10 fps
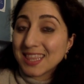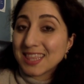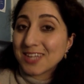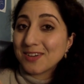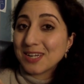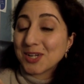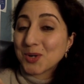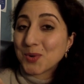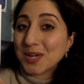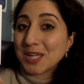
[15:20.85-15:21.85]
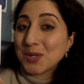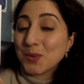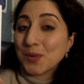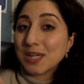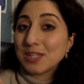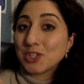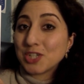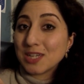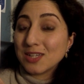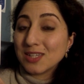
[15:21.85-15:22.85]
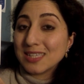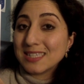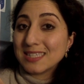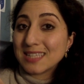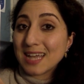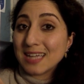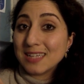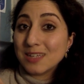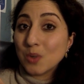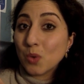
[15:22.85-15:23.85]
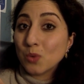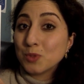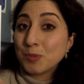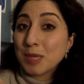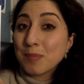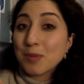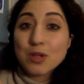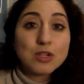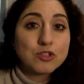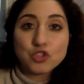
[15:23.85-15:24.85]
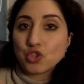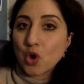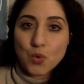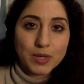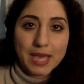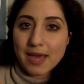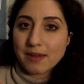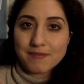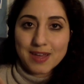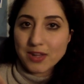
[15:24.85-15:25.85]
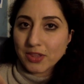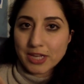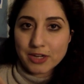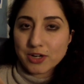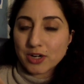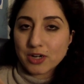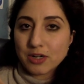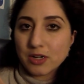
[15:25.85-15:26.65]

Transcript: theory according to which Italy decided old people don't get a ventilator.